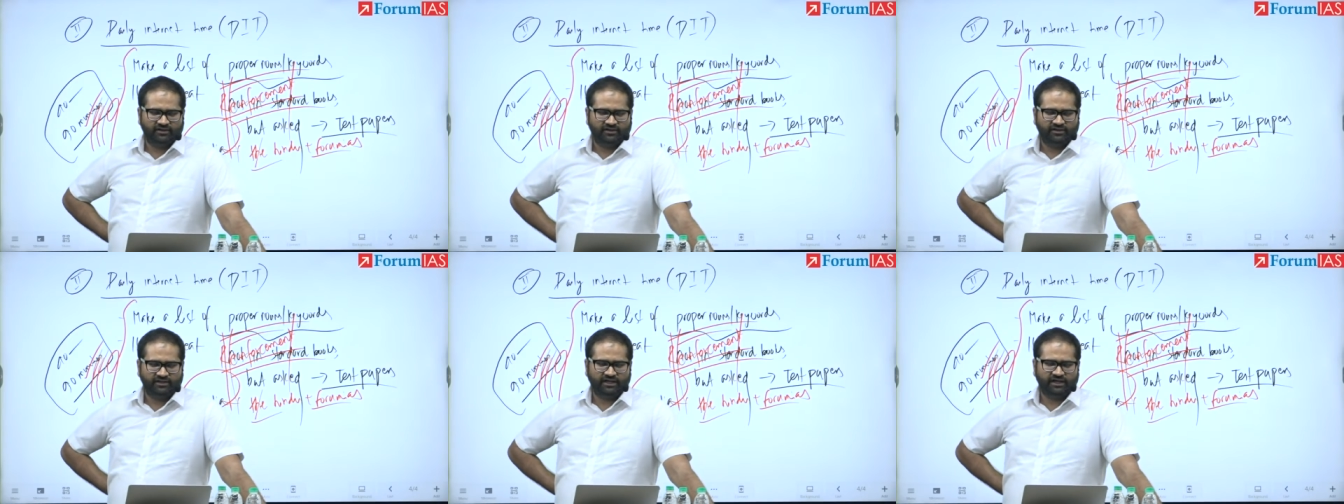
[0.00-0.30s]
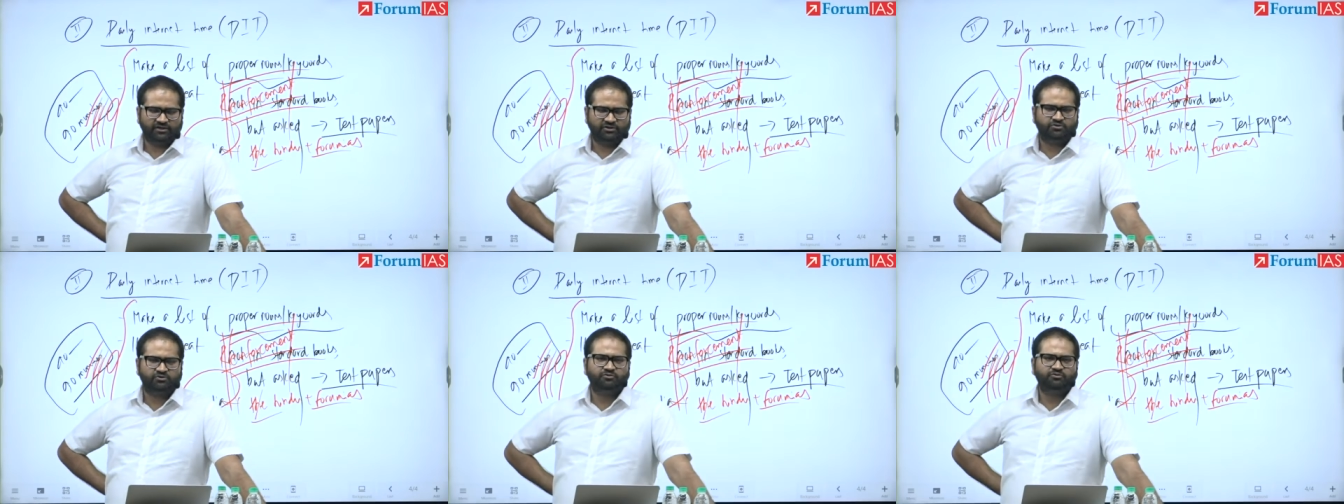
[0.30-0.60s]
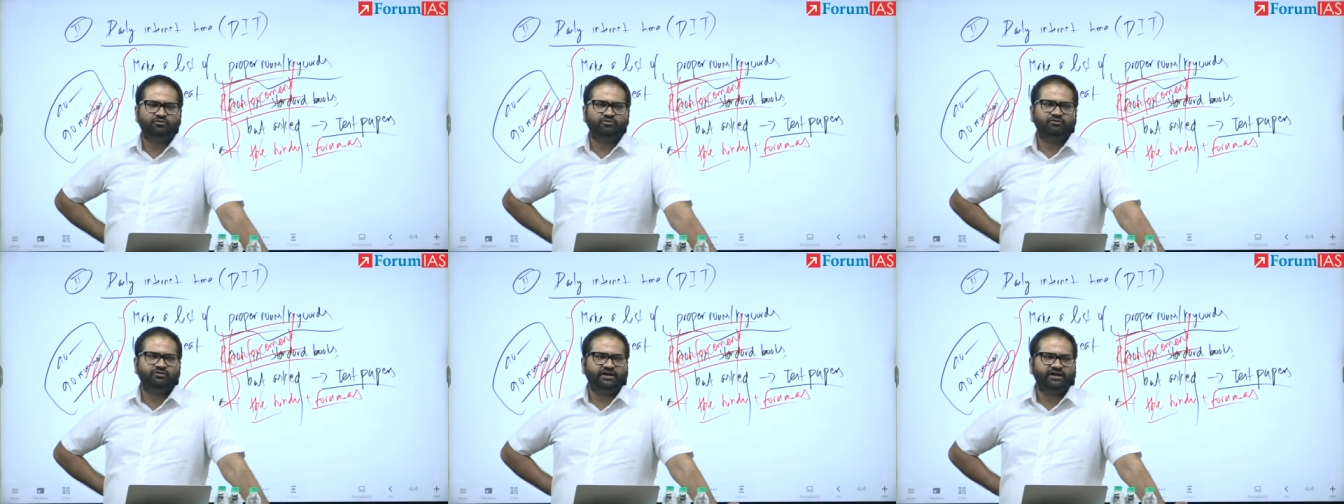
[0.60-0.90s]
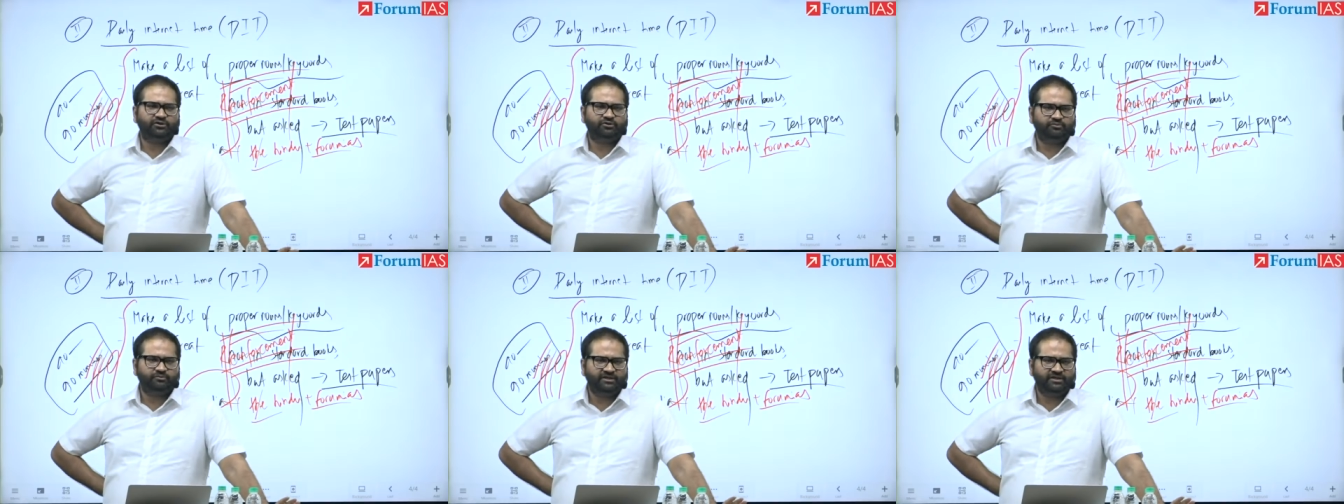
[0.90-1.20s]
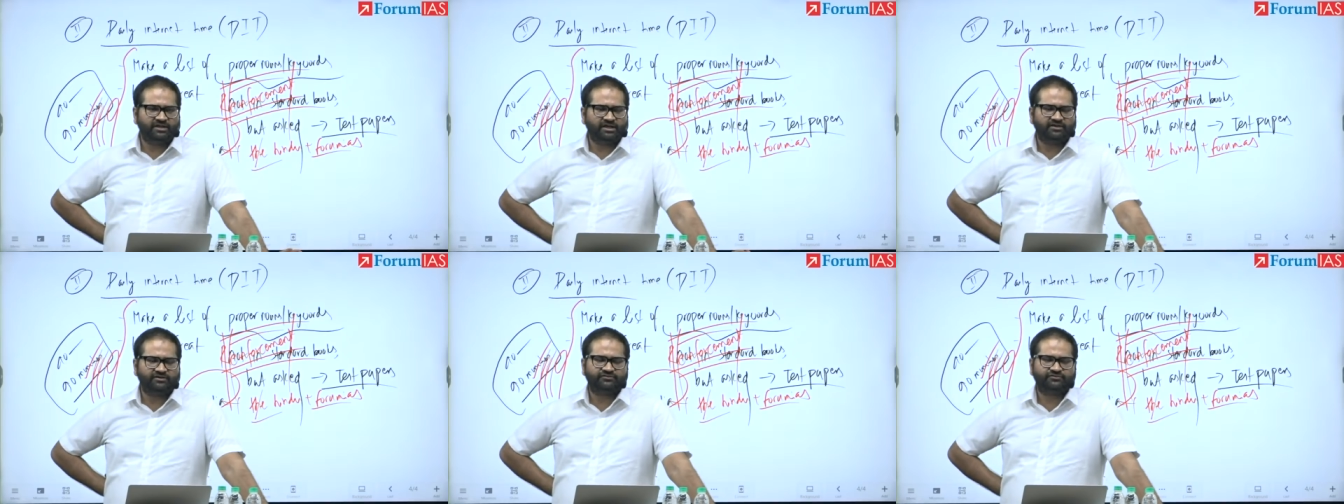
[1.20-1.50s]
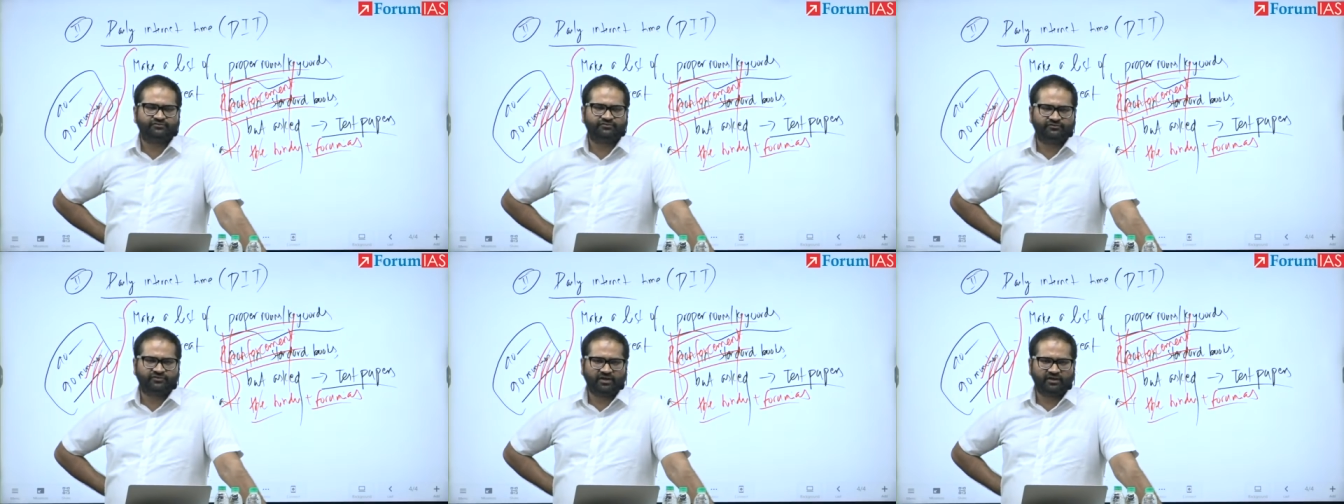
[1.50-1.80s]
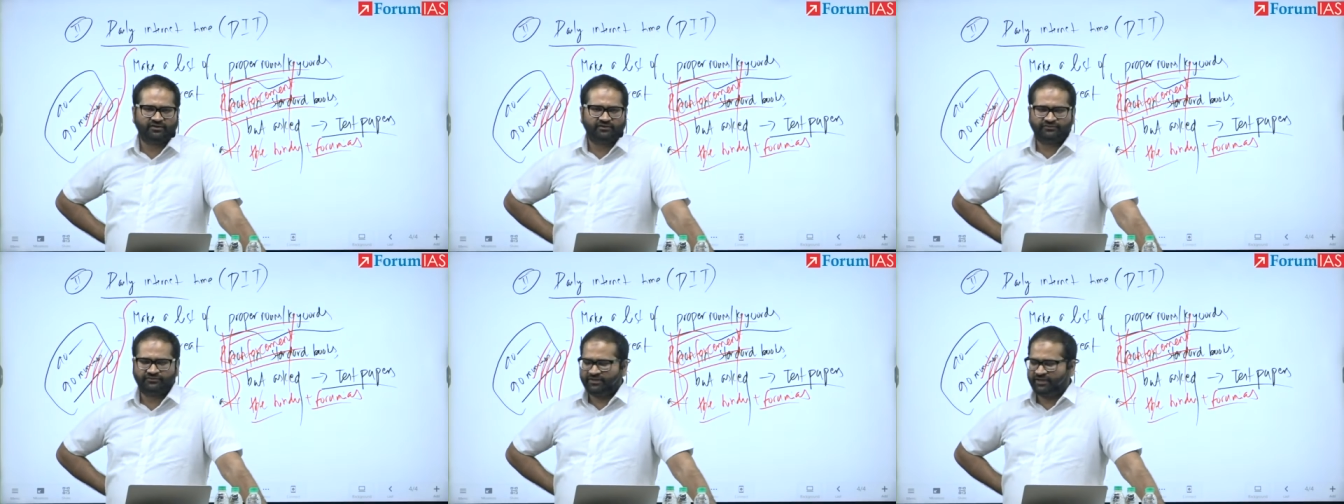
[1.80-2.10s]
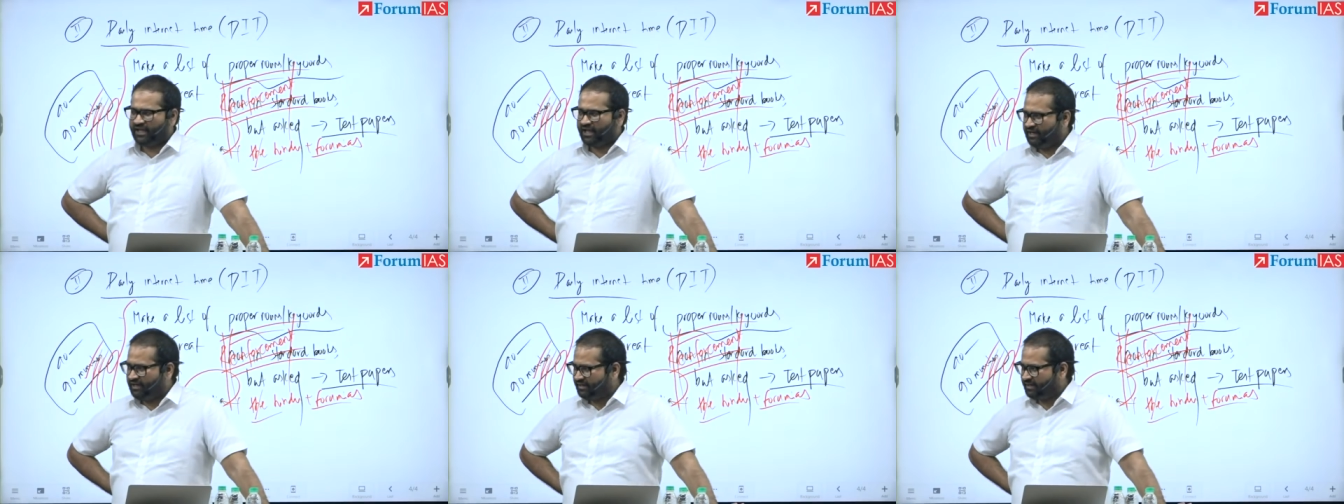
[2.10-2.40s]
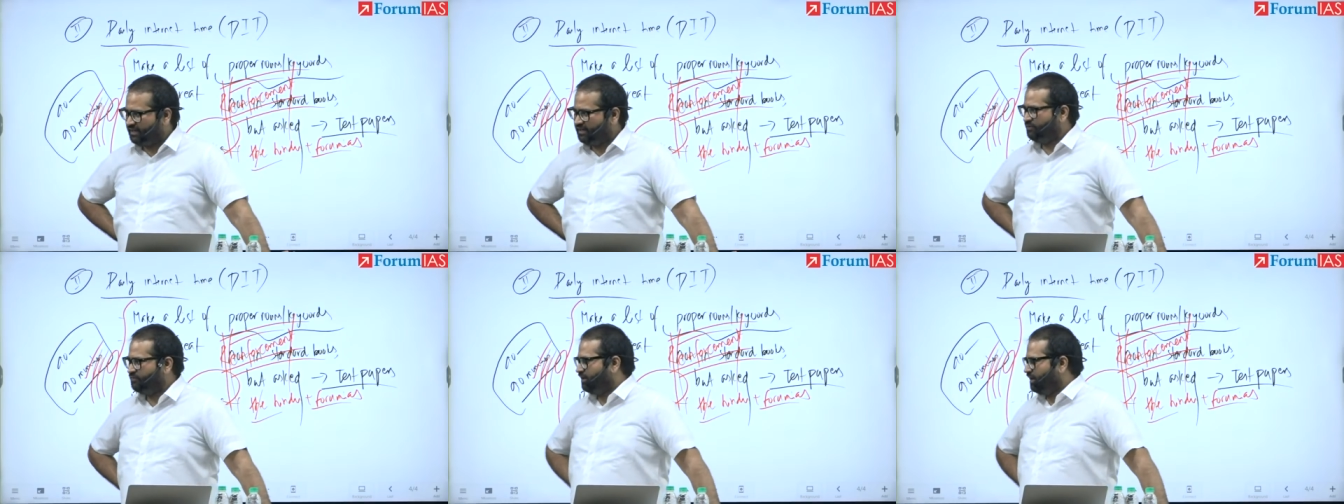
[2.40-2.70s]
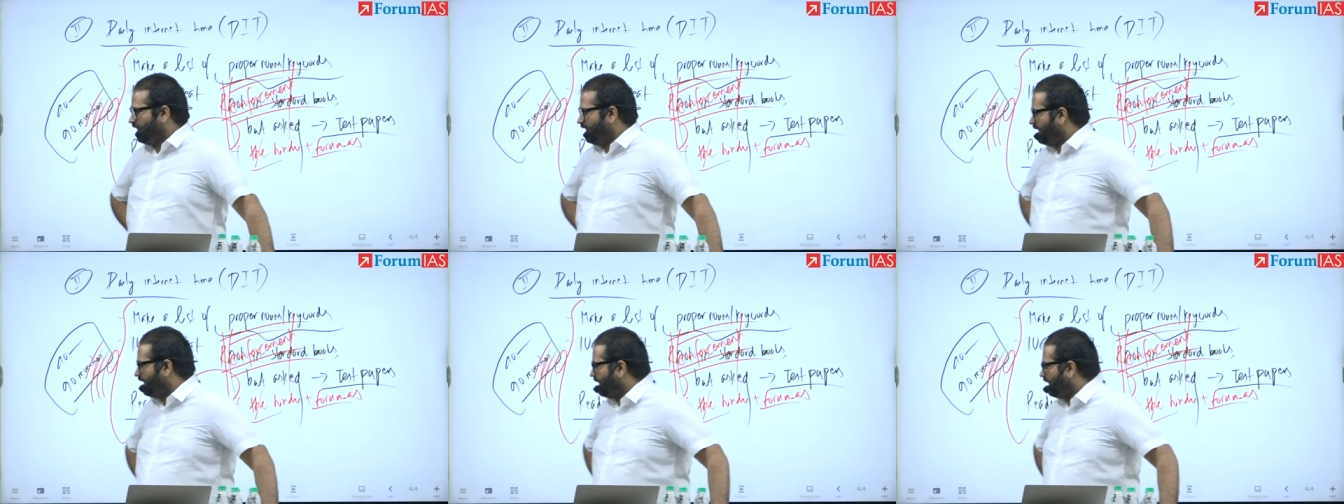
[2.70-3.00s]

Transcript: okay no need to be see i'll tell you I,